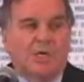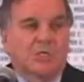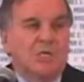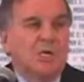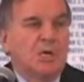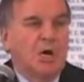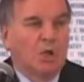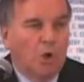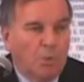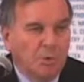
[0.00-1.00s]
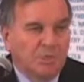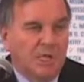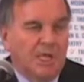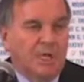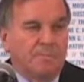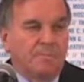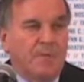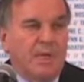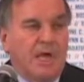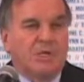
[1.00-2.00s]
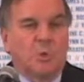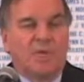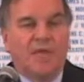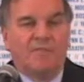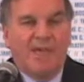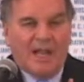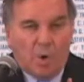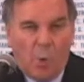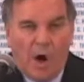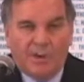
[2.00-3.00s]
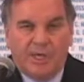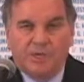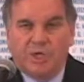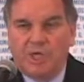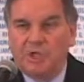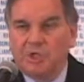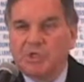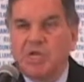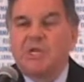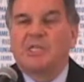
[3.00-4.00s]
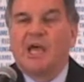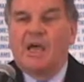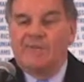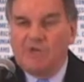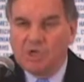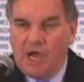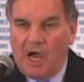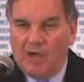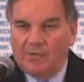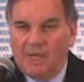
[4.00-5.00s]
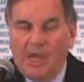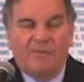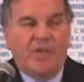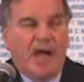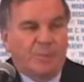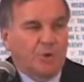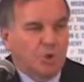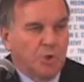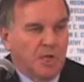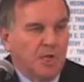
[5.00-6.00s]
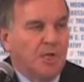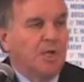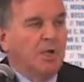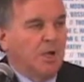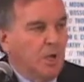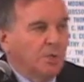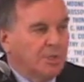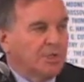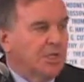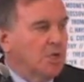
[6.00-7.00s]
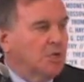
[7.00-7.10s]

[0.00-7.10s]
us a global city as we give that quality education to every child, every opportunity here in the city of